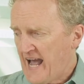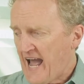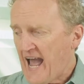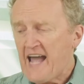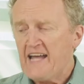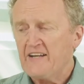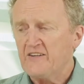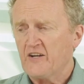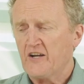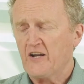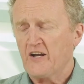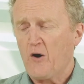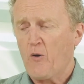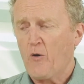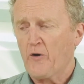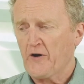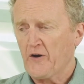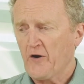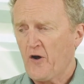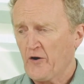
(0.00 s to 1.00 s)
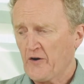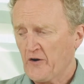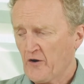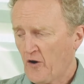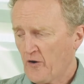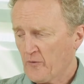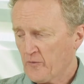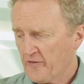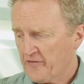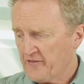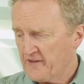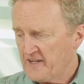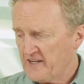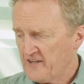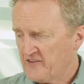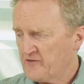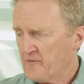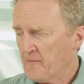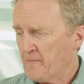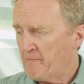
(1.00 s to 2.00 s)
And you can go on and on and on with
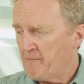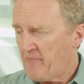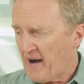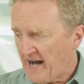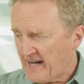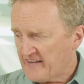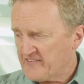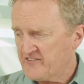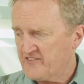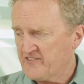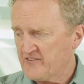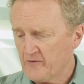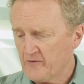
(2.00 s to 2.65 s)
these, but